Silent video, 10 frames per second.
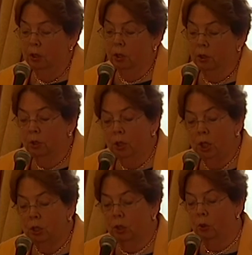to urge
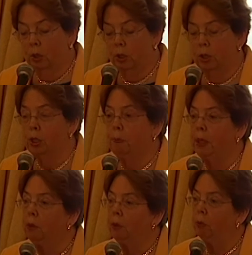his court to
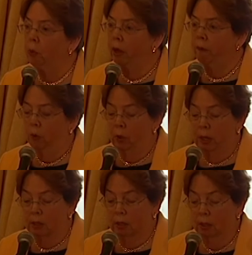speak with one
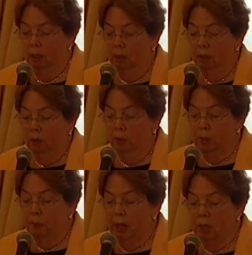voice,
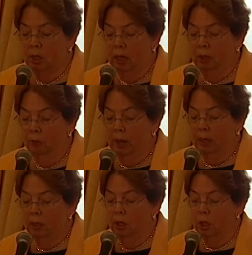was based on the
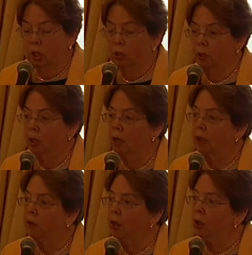recognition
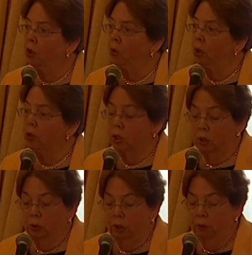that a court
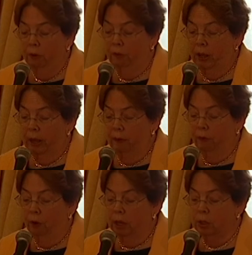so unified
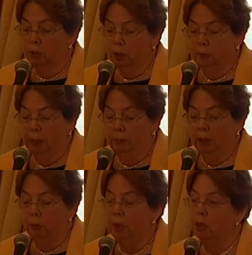fosters
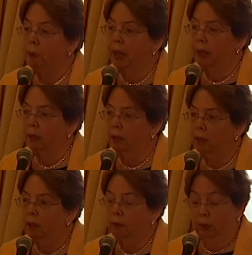public respect
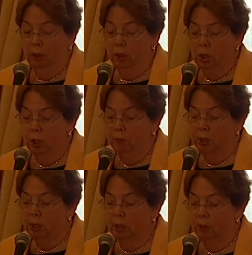for the
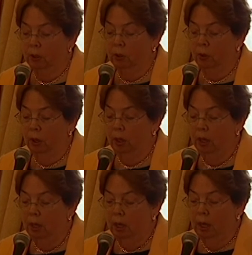legitimacy of the court
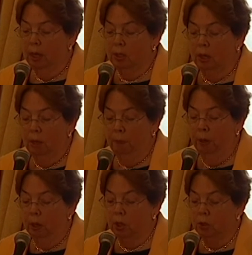as an
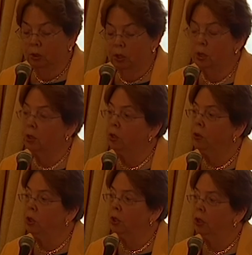impartial
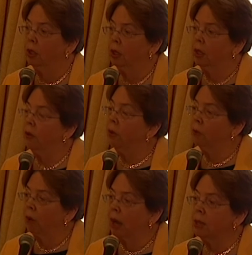institution that
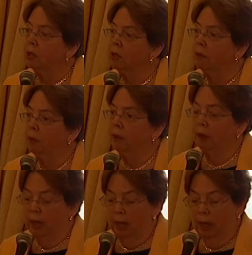rises above
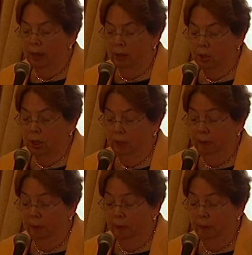ideology.